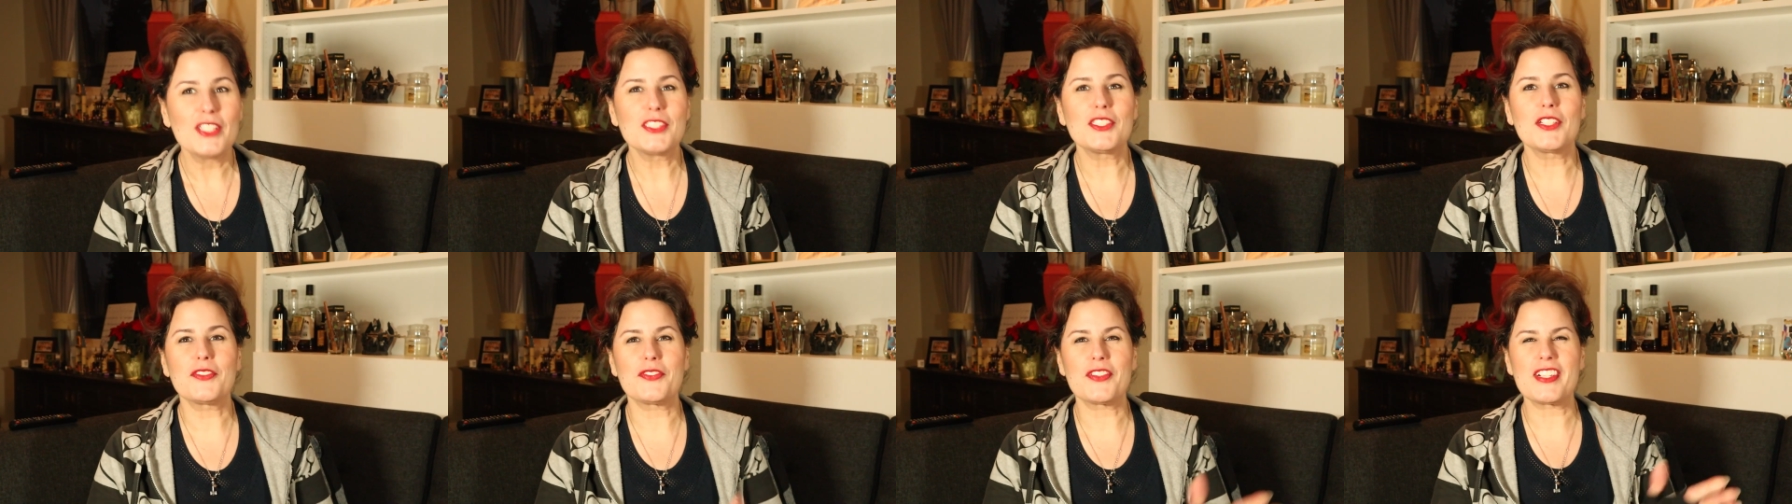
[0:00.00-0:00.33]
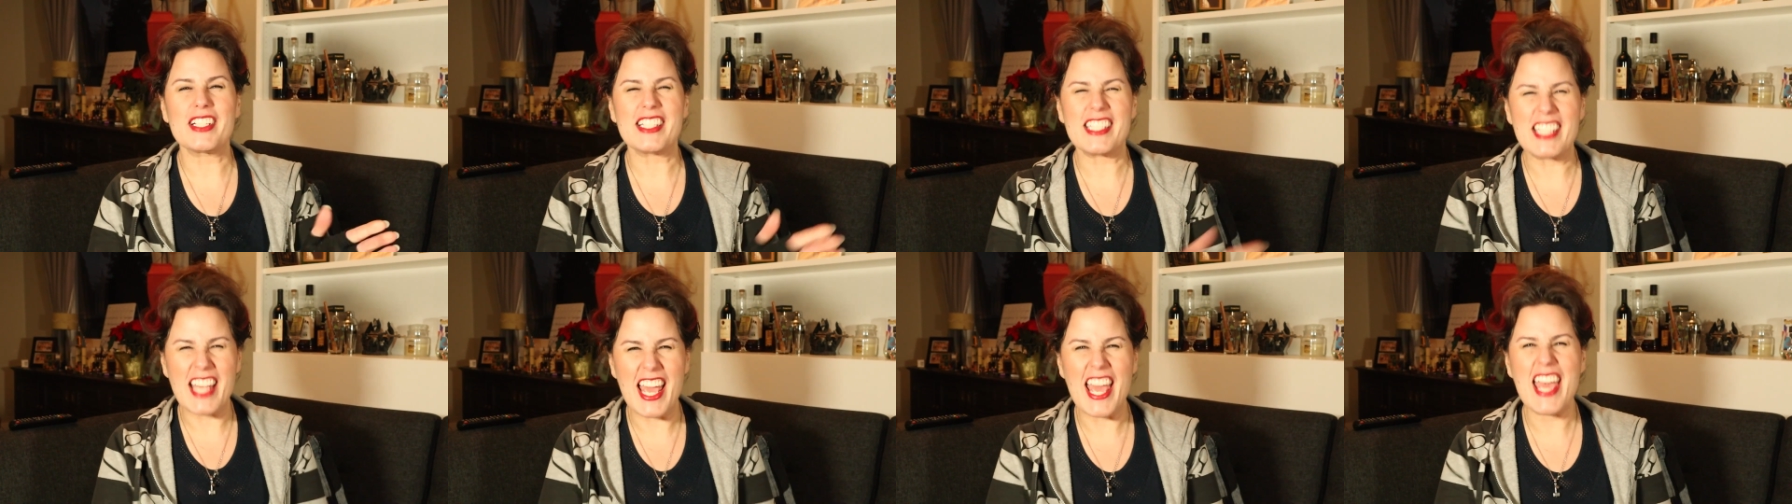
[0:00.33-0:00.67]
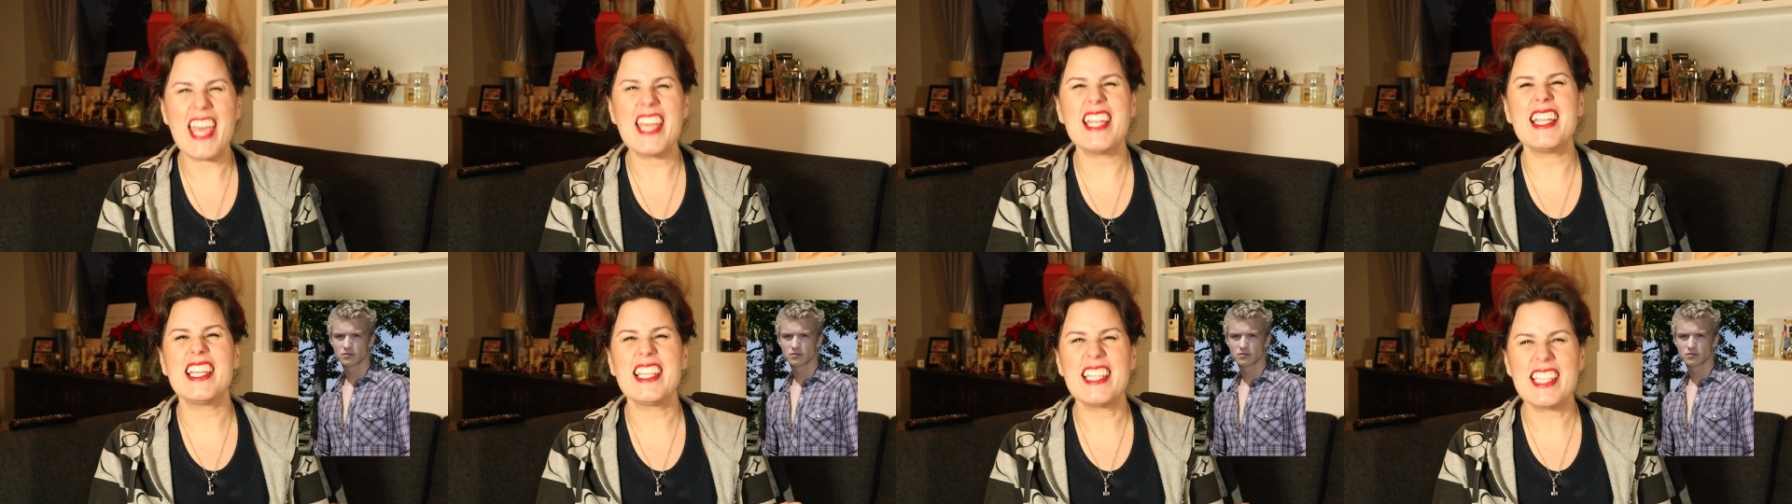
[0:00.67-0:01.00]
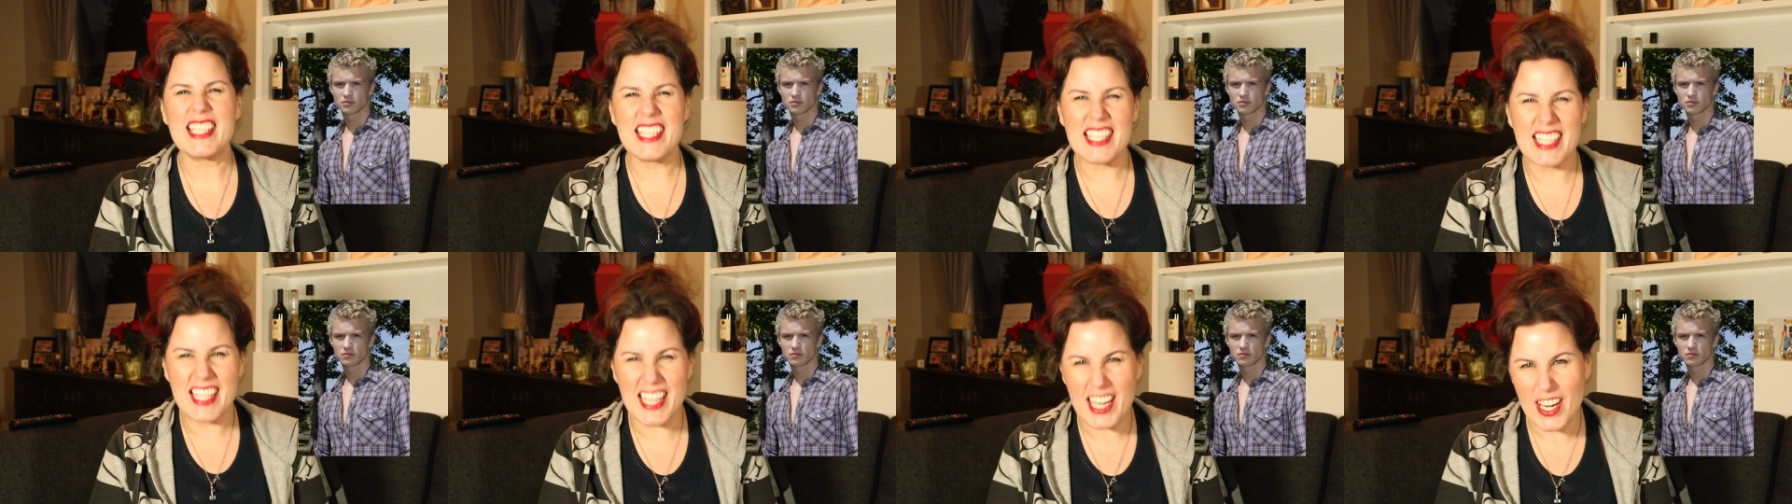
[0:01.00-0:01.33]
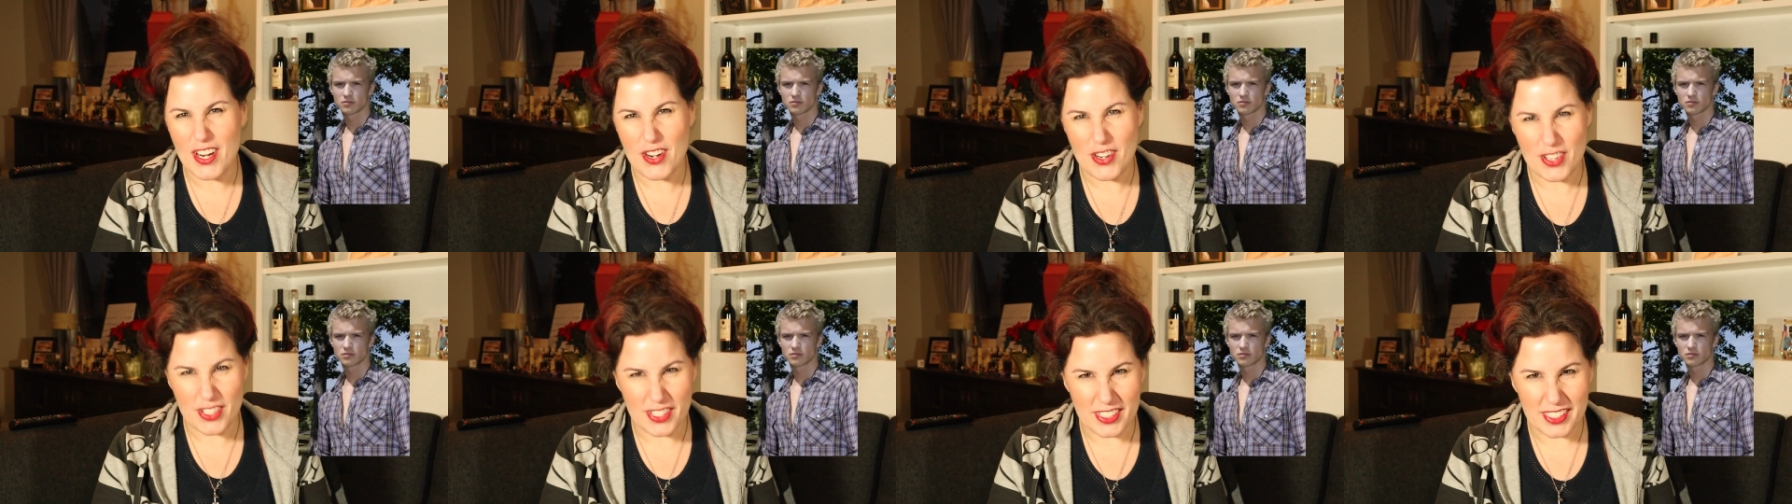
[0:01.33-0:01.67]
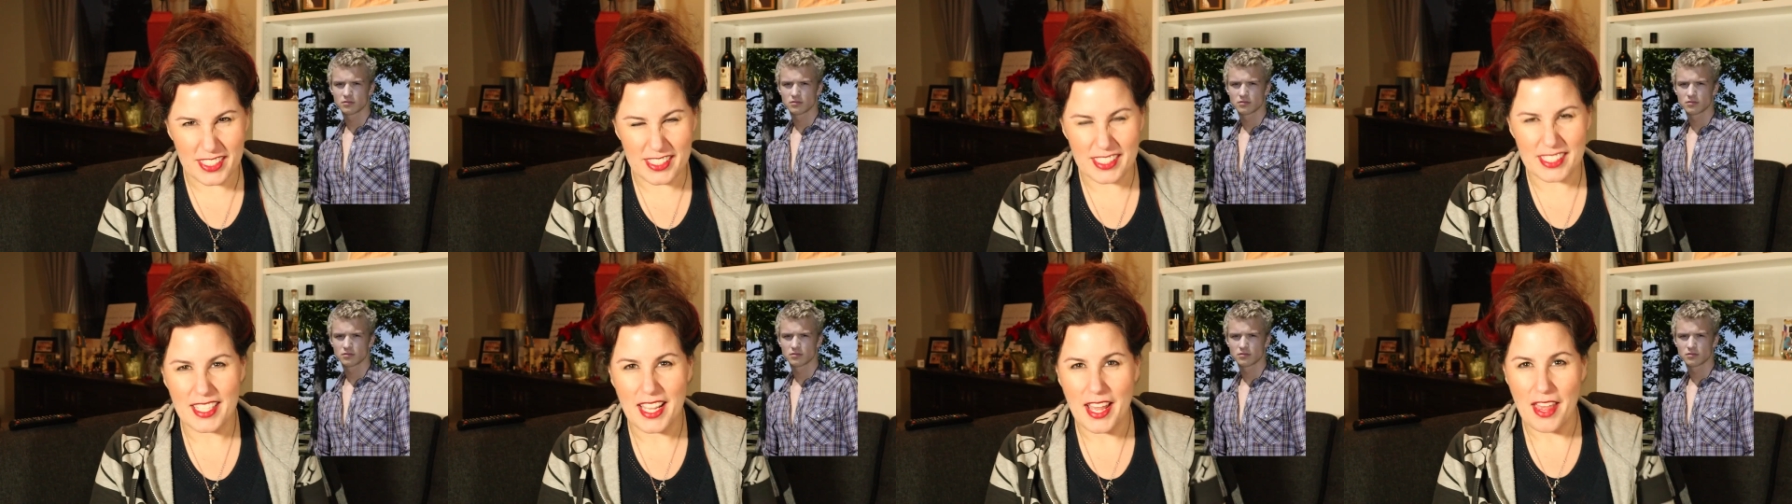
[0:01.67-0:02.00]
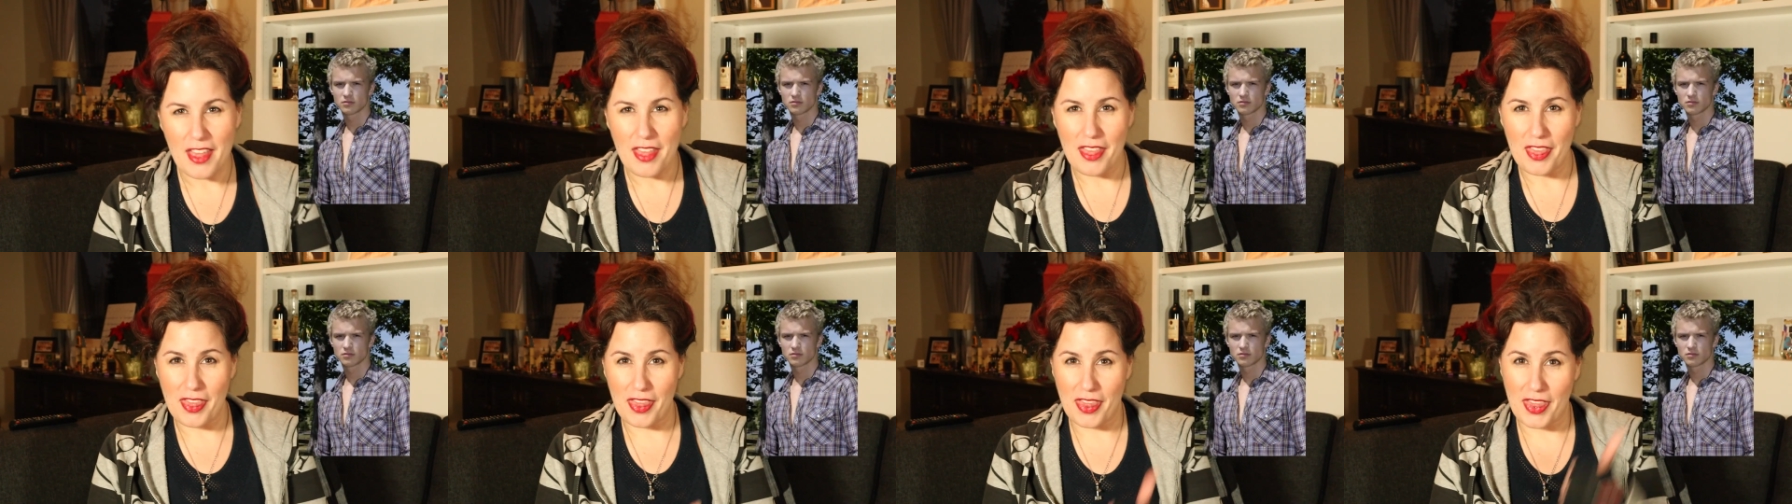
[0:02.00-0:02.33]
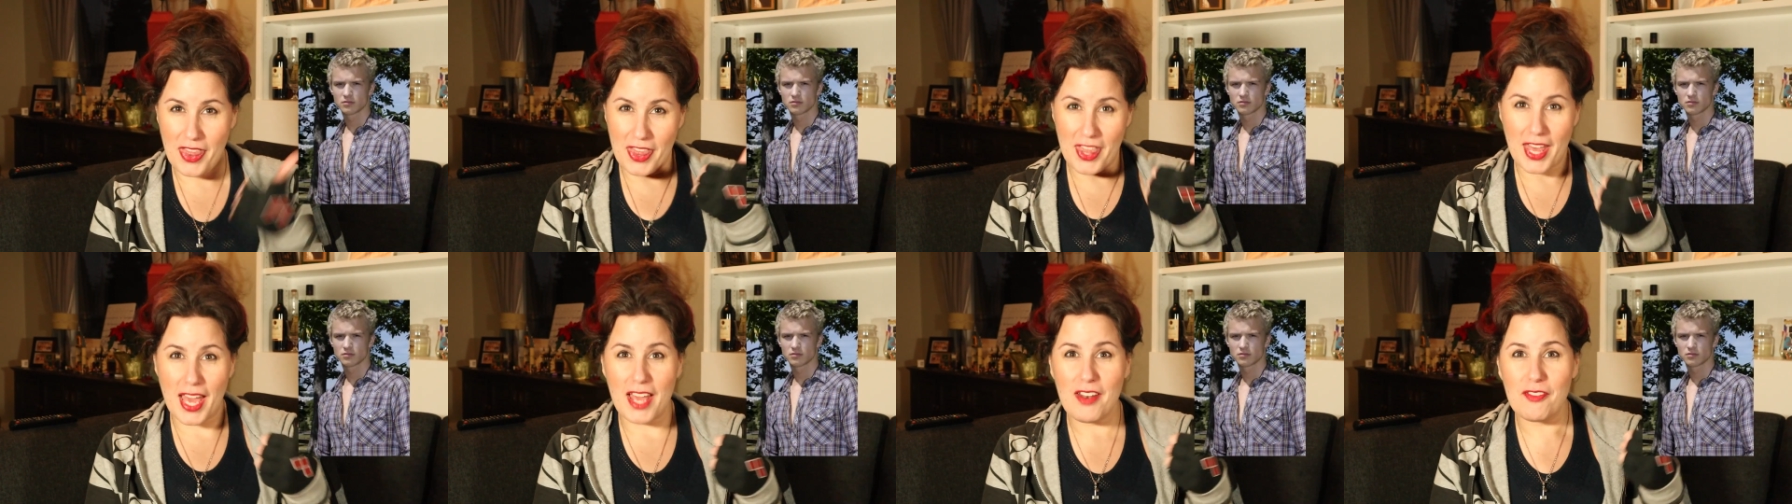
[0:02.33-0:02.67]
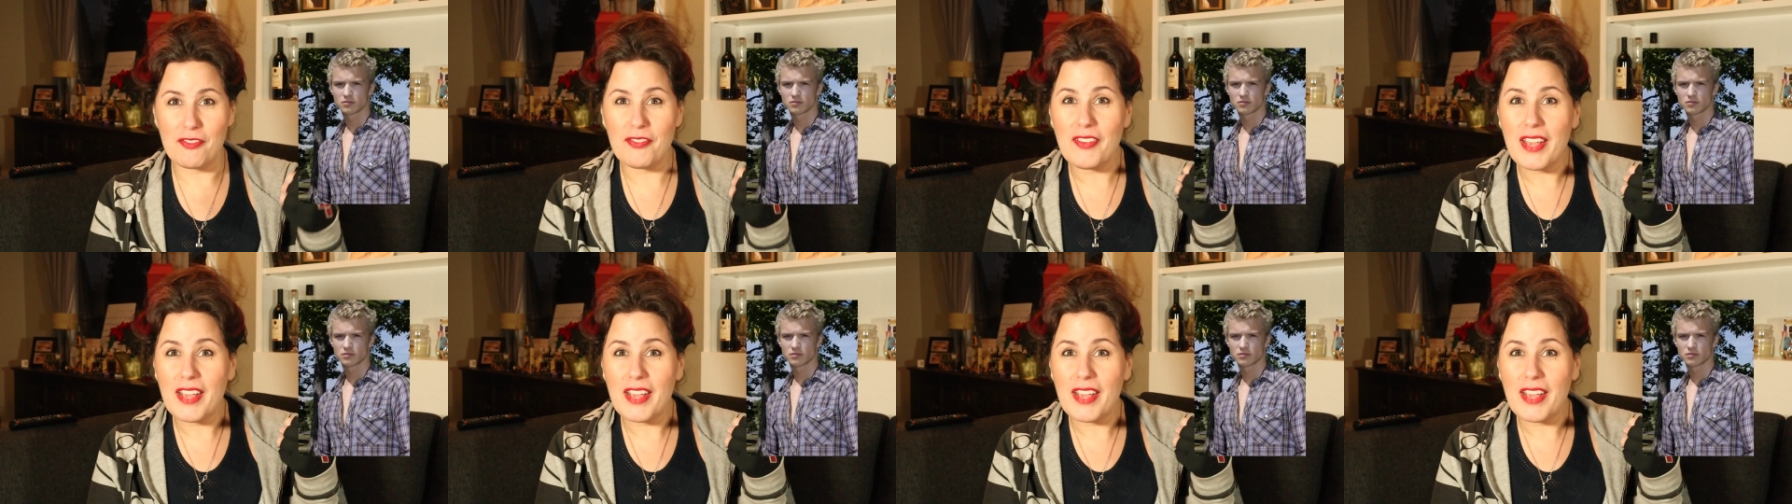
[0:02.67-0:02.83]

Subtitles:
So for 10 years, that